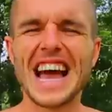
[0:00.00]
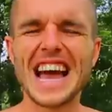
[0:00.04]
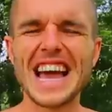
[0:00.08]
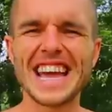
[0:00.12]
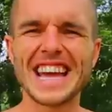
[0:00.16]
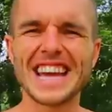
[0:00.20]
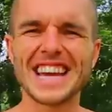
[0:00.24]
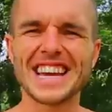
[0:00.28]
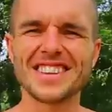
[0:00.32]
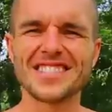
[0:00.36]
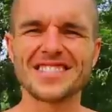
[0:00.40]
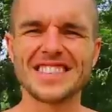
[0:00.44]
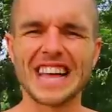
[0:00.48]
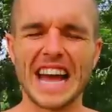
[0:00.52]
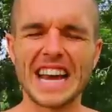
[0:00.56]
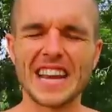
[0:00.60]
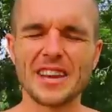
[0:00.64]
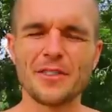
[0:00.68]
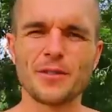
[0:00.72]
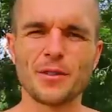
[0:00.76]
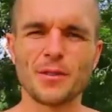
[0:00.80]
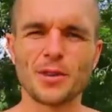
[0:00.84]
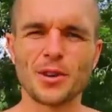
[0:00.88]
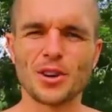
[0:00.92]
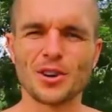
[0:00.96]
Hey, it's
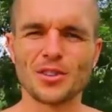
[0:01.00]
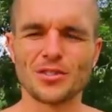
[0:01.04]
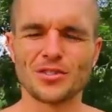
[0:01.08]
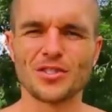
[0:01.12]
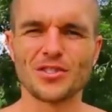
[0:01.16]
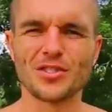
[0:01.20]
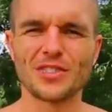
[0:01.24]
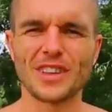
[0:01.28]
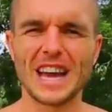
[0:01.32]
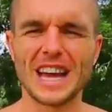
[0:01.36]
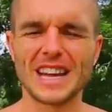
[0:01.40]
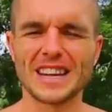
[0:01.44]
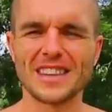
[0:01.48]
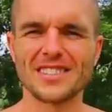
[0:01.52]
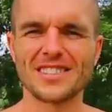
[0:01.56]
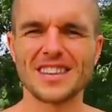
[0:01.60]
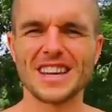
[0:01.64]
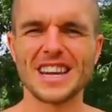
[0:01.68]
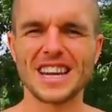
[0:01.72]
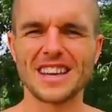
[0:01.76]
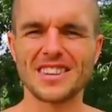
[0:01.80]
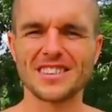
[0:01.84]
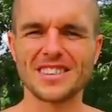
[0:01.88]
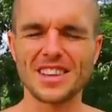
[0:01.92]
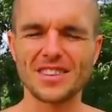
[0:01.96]
Danny from Conscious
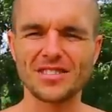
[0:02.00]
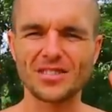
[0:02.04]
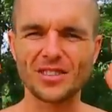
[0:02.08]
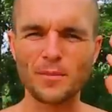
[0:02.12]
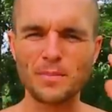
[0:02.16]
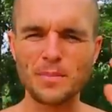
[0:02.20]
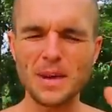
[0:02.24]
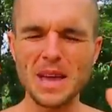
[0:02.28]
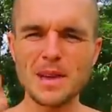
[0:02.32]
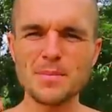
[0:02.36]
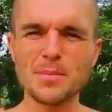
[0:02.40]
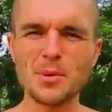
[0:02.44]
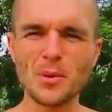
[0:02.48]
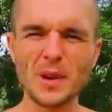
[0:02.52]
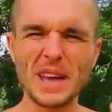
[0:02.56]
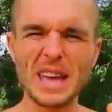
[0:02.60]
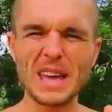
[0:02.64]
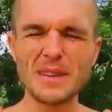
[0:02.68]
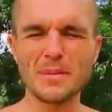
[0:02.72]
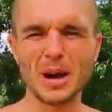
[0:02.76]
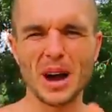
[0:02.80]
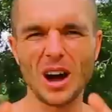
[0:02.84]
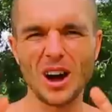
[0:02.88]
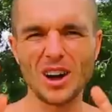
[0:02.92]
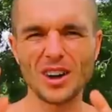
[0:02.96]
Calisthenics here. So people
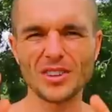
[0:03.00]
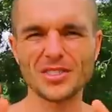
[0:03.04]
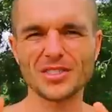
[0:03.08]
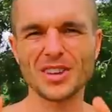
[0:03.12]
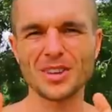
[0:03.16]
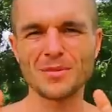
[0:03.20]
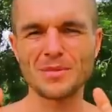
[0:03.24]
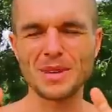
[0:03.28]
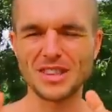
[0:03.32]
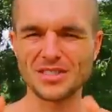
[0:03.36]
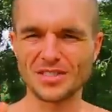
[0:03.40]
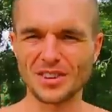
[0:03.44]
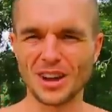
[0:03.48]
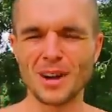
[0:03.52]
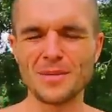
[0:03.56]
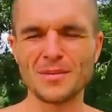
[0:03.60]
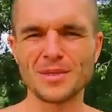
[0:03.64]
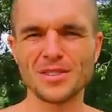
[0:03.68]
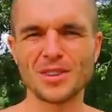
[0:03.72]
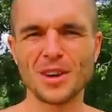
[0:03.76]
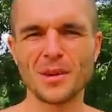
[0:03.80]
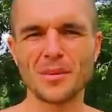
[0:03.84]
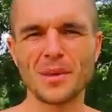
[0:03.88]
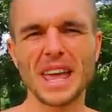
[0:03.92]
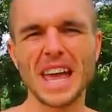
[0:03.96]
keep asking me time
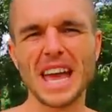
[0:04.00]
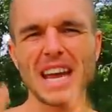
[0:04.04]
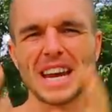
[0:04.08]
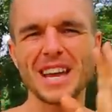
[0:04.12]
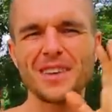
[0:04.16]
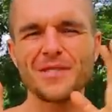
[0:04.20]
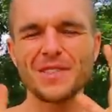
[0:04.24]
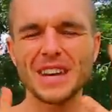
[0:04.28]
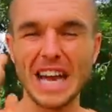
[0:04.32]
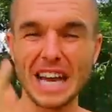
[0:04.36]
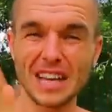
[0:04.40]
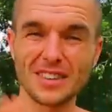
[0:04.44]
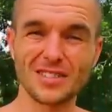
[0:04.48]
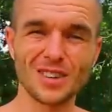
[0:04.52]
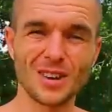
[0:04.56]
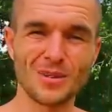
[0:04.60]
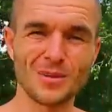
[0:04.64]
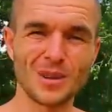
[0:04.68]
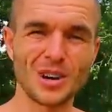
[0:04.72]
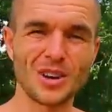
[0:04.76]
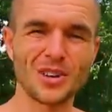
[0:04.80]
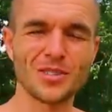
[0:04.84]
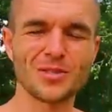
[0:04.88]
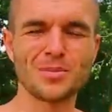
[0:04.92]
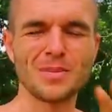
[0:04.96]
and time again. I even had
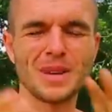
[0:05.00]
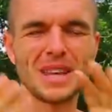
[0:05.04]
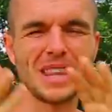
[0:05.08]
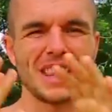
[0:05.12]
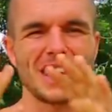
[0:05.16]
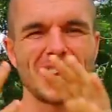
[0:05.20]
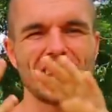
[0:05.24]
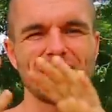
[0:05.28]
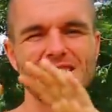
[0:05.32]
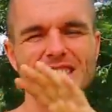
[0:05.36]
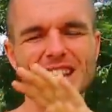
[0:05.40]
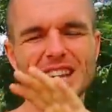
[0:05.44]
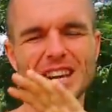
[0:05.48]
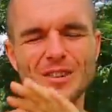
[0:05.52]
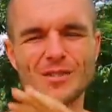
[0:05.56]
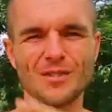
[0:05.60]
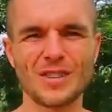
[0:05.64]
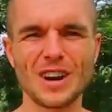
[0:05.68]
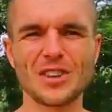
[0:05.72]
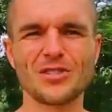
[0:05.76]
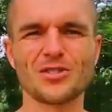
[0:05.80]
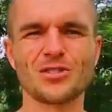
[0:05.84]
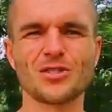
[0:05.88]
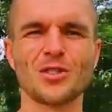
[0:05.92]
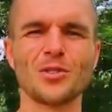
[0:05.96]
someone ask me this in a
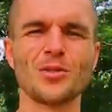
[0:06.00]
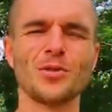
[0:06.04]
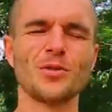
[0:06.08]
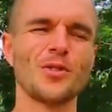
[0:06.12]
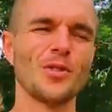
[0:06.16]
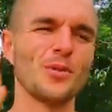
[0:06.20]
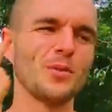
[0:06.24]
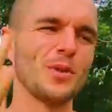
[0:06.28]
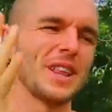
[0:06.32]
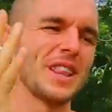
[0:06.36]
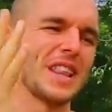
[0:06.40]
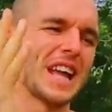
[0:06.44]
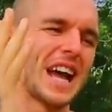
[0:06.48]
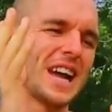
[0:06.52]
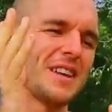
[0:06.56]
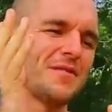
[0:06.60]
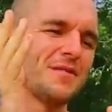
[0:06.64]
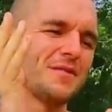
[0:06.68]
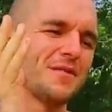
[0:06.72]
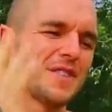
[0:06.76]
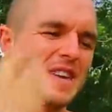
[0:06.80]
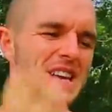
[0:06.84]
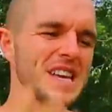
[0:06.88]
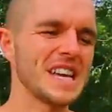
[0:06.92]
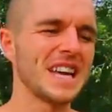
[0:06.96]
restaurant with a
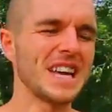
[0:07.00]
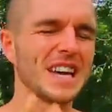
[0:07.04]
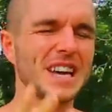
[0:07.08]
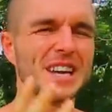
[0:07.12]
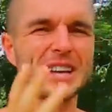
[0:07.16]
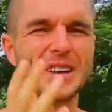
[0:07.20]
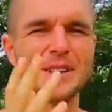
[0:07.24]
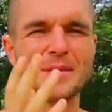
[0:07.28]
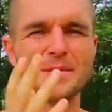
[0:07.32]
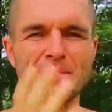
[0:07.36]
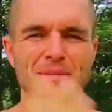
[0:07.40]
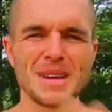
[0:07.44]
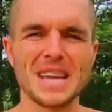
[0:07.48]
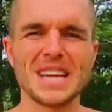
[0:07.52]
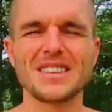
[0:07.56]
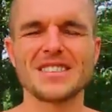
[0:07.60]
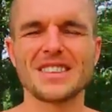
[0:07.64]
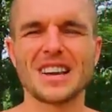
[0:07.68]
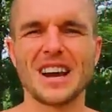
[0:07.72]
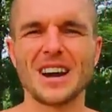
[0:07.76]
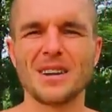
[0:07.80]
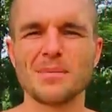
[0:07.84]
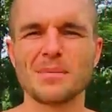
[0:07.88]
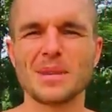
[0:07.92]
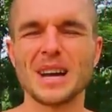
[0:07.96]
vegan
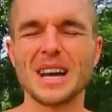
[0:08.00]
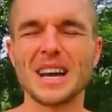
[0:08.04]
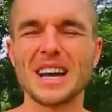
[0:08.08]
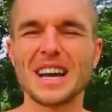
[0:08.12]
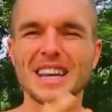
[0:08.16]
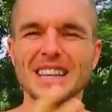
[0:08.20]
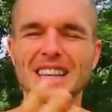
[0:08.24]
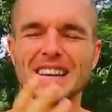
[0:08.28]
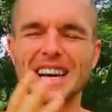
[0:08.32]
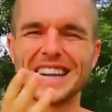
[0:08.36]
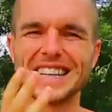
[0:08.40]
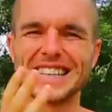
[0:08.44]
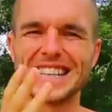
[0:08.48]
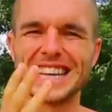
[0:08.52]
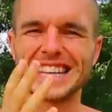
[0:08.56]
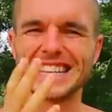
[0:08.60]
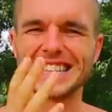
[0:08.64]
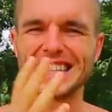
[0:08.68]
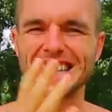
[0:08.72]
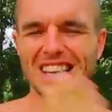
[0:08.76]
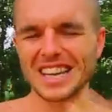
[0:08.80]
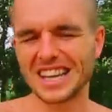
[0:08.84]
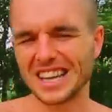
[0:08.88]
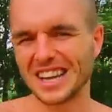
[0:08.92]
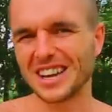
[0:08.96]
meetup that I
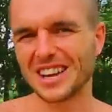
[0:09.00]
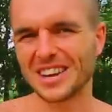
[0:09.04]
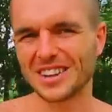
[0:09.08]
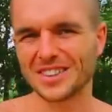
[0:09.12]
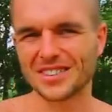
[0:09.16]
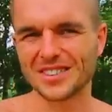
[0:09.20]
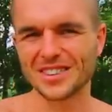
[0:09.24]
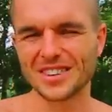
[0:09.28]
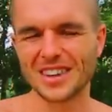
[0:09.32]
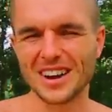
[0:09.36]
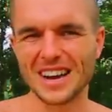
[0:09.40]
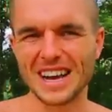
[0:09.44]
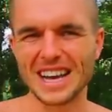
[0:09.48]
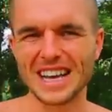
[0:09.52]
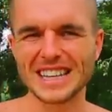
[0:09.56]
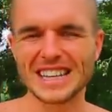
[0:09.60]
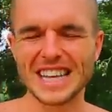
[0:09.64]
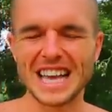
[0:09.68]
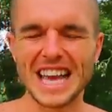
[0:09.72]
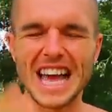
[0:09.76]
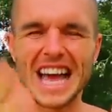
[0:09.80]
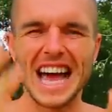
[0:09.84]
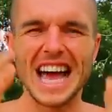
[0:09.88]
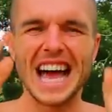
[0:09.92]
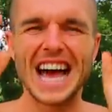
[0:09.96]
did last night.
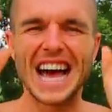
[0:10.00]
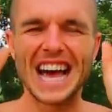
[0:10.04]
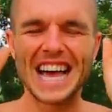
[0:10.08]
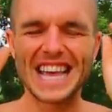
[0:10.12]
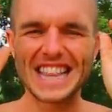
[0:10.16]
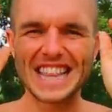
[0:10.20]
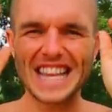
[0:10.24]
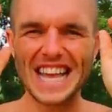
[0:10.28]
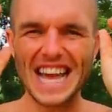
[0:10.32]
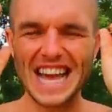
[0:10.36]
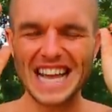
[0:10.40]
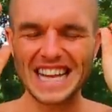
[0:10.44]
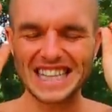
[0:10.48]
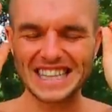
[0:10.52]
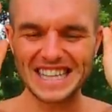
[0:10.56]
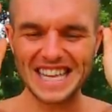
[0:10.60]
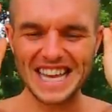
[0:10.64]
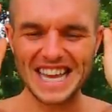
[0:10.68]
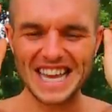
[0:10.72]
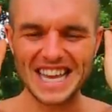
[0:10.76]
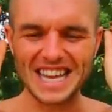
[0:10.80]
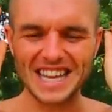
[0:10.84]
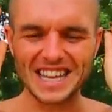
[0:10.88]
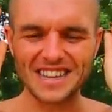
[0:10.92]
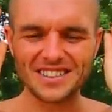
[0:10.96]
And that
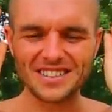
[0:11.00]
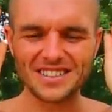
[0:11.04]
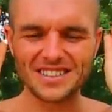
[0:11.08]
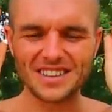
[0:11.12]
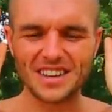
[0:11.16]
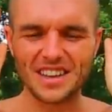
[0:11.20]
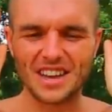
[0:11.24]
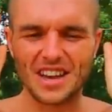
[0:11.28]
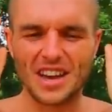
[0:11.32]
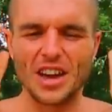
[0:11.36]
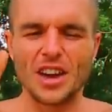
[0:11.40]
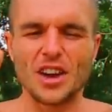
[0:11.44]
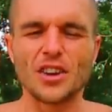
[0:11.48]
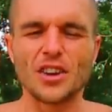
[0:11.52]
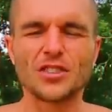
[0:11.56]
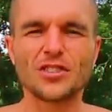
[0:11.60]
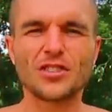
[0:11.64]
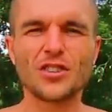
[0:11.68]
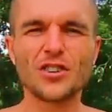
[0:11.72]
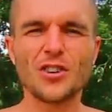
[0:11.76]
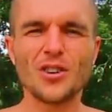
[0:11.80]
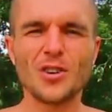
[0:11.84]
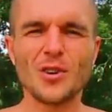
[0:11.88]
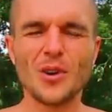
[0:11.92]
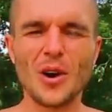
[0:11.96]
is,
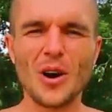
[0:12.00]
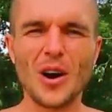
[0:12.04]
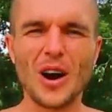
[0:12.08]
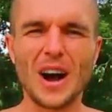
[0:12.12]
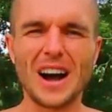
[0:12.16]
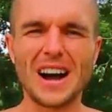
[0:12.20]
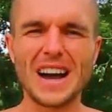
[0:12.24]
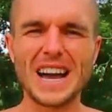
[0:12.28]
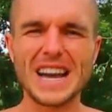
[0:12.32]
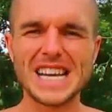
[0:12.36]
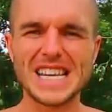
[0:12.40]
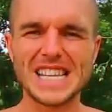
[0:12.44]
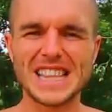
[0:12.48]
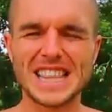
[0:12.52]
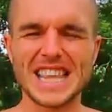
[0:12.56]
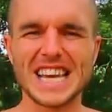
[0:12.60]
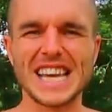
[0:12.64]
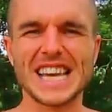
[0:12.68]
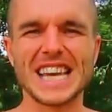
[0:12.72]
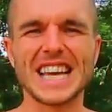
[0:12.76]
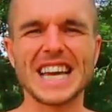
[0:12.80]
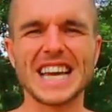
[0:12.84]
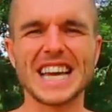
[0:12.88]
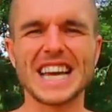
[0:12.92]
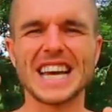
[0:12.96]
do I
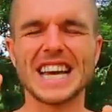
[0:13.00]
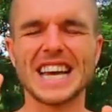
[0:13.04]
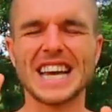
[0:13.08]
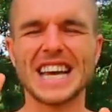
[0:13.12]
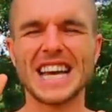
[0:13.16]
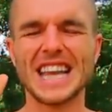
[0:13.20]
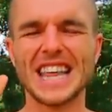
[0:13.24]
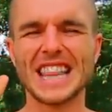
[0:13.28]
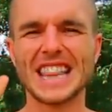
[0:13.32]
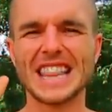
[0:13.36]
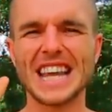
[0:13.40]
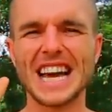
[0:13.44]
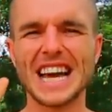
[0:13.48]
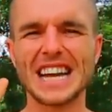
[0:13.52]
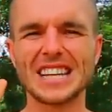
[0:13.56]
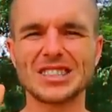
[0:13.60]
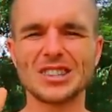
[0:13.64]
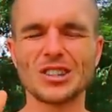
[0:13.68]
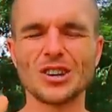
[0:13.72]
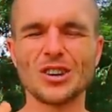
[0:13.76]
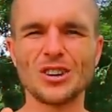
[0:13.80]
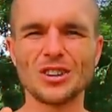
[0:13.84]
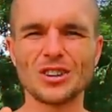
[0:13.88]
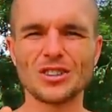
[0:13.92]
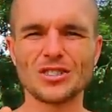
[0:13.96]
think that
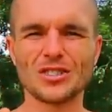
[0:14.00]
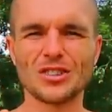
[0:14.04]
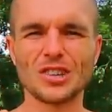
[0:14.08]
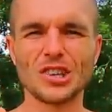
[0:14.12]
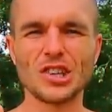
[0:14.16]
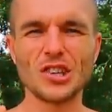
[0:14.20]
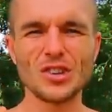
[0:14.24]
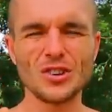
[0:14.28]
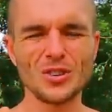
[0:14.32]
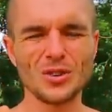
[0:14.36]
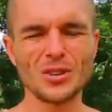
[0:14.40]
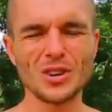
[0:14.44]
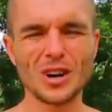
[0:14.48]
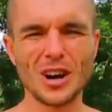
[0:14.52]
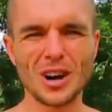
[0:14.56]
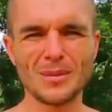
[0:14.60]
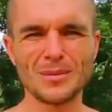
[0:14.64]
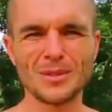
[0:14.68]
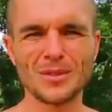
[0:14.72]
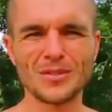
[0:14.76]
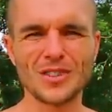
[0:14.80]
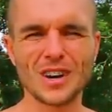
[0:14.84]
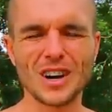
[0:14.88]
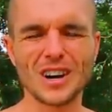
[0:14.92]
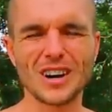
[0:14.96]
Dr. Nūn Sava-Siva
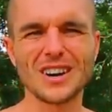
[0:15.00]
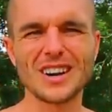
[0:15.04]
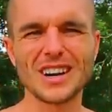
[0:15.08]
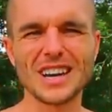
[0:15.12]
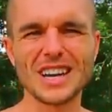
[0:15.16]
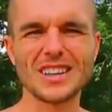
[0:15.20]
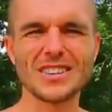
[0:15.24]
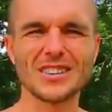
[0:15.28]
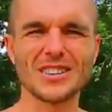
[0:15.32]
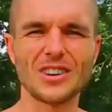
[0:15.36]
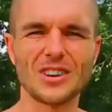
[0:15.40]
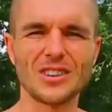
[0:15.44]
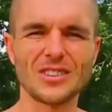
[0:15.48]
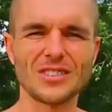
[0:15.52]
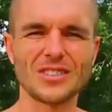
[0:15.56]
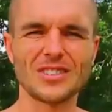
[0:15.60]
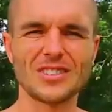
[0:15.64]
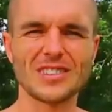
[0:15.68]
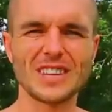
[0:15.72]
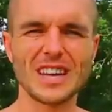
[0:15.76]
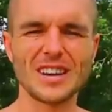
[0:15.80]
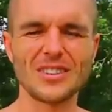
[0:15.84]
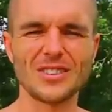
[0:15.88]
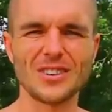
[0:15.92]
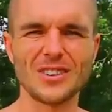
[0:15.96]
Amen-Ra is on
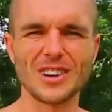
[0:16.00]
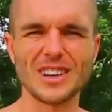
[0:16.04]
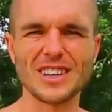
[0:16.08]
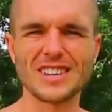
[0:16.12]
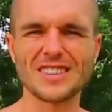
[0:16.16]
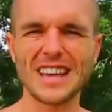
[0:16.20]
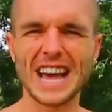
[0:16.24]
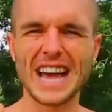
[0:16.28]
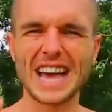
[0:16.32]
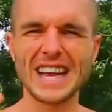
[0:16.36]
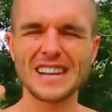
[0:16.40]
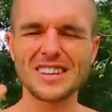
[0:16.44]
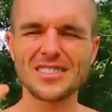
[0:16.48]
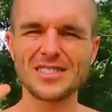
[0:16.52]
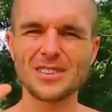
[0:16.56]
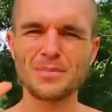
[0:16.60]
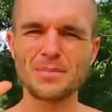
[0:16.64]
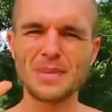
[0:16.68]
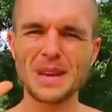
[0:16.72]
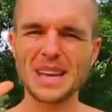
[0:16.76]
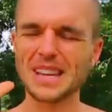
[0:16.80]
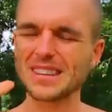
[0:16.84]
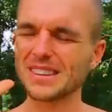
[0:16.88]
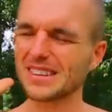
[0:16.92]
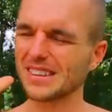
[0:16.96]
steroids and is a
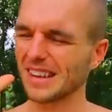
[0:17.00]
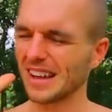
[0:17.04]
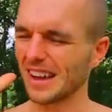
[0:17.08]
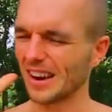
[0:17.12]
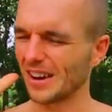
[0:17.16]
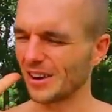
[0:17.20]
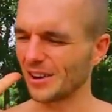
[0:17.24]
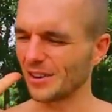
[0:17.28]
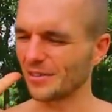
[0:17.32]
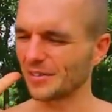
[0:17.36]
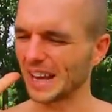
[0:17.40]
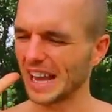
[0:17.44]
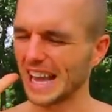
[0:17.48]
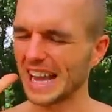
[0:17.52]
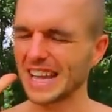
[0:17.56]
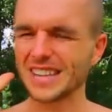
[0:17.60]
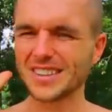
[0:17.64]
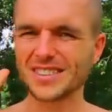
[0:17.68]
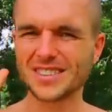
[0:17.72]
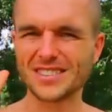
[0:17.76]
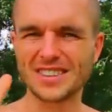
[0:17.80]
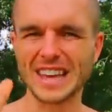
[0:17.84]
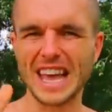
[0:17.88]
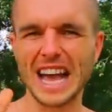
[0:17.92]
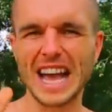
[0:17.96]
bit of a
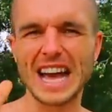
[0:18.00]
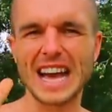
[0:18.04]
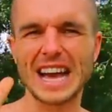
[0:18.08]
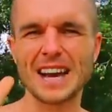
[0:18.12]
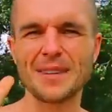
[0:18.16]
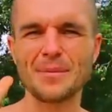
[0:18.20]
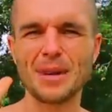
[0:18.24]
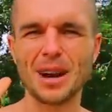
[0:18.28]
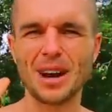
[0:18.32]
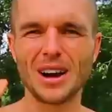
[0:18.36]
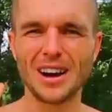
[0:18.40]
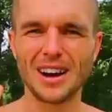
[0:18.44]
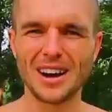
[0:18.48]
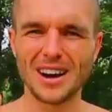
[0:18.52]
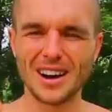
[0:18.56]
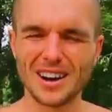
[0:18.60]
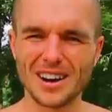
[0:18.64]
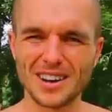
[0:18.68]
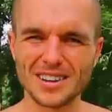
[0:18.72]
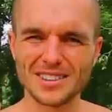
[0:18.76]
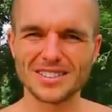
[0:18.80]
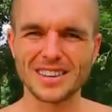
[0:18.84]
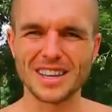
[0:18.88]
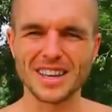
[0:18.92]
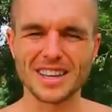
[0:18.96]
scam
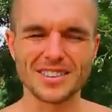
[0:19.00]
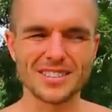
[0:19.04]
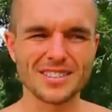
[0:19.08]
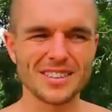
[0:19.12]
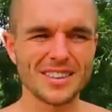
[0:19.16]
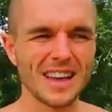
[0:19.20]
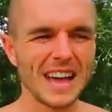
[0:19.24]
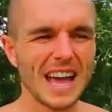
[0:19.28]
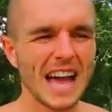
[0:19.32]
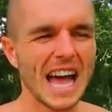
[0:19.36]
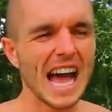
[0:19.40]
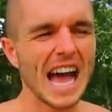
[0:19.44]
artist?